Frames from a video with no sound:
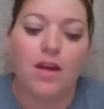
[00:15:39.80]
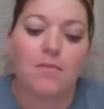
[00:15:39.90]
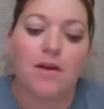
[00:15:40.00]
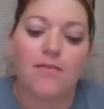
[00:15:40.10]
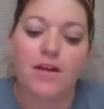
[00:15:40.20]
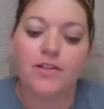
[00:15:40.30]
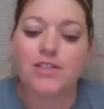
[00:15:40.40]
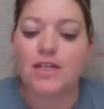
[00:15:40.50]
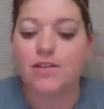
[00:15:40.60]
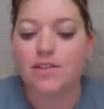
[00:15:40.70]
My father
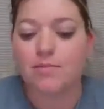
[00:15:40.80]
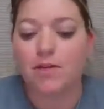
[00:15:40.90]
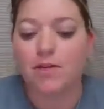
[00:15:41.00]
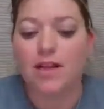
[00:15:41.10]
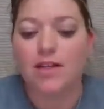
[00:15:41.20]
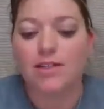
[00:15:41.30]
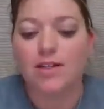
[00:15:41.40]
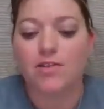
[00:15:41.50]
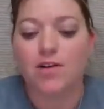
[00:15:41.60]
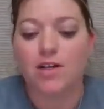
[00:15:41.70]
stares at me while I sit
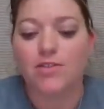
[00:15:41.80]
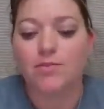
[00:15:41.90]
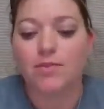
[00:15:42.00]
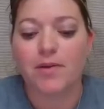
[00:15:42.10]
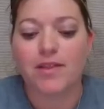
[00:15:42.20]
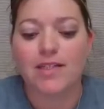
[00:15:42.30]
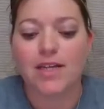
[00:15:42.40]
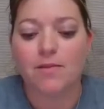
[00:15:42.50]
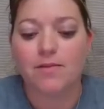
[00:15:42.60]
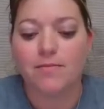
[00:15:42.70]
across from him at the
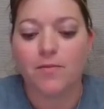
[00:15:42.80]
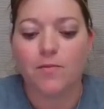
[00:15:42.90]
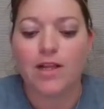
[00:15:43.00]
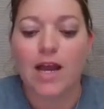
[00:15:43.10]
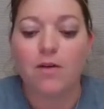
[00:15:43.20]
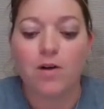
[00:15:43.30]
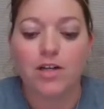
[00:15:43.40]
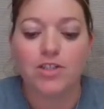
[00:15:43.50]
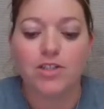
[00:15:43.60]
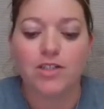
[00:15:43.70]
table, while I
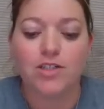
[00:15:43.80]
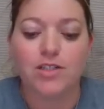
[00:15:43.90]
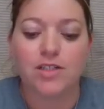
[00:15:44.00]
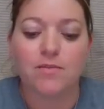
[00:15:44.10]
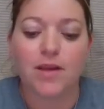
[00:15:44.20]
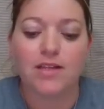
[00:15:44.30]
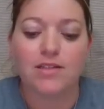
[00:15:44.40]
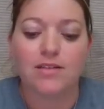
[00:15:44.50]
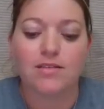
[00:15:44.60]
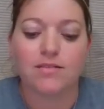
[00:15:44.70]
wash dishes in the
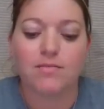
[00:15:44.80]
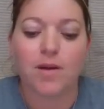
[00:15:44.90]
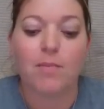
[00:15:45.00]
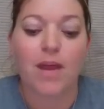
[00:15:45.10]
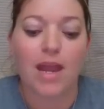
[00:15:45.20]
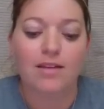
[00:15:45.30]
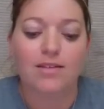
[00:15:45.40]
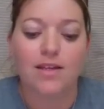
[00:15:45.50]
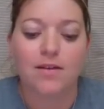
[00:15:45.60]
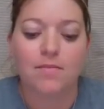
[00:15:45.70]
basin, my back
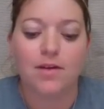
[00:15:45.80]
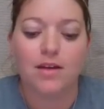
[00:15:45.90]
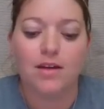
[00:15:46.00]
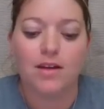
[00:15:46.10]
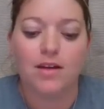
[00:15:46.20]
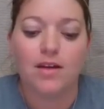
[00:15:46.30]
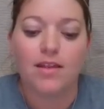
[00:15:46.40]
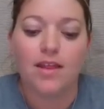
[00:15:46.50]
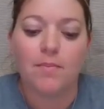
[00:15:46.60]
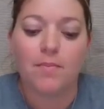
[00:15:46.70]
to him.
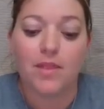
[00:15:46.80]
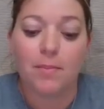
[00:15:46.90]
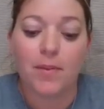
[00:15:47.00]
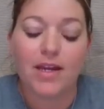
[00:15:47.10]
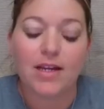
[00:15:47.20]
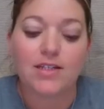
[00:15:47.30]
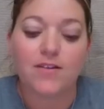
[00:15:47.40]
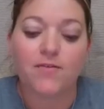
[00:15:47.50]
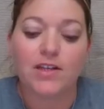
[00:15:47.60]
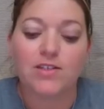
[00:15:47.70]
The picked
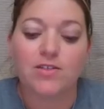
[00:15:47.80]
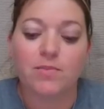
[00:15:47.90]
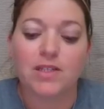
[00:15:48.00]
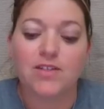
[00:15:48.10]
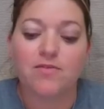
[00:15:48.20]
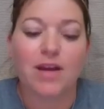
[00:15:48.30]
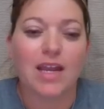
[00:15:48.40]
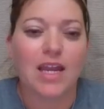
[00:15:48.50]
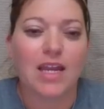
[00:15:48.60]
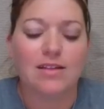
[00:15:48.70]
and festered bits of my
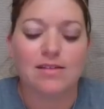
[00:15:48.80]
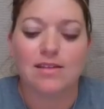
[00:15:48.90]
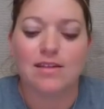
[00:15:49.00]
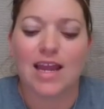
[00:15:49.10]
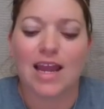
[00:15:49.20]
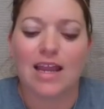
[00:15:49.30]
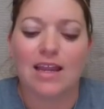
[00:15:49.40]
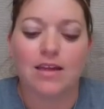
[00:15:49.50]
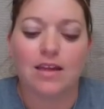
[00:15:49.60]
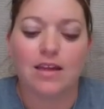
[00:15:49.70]
hands in
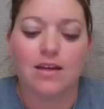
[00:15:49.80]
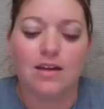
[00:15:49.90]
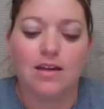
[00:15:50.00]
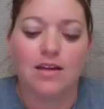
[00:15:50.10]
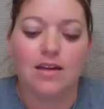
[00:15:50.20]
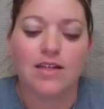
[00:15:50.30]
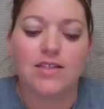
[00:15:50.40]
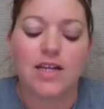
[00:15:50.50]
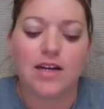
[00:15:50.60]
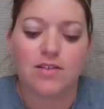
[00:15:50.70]
agony. He
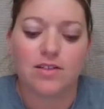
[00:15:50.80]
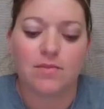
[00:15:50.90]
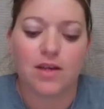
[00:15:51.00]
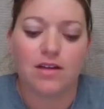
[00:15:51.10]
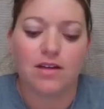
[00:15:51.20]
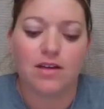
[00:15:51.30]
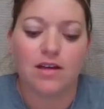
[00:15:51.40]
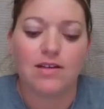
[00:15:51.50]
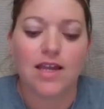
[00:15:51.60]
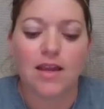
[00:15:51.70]
stares at me
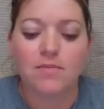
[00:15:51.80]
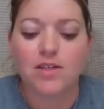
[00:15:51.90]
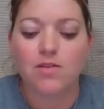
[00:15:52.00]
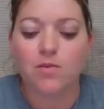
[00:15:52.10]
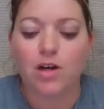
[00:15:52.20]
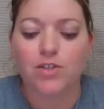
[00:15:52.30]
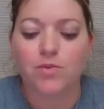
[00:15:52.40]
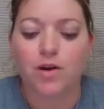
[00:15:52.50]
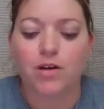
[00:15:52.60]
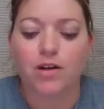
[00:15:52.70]
as I empty the wash
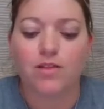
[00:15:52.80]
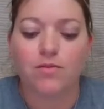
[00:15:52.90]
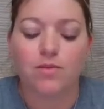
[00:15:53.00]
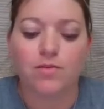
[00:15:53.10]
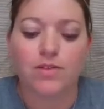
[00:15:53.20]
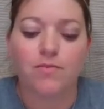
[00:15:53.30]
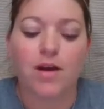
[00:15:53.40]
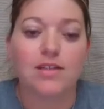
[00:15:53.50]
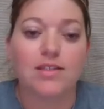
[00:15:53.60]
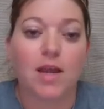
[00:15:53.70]
water at the roots of
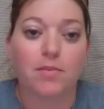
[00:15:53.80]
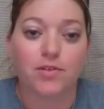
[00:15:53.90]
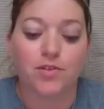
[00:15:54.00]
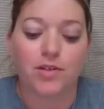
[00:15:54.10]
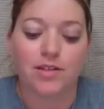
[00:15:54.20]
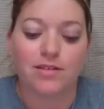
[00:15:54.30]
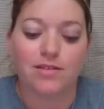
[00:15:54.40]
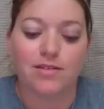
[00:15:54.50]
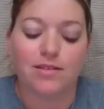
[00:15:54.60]
Ma's apple trees.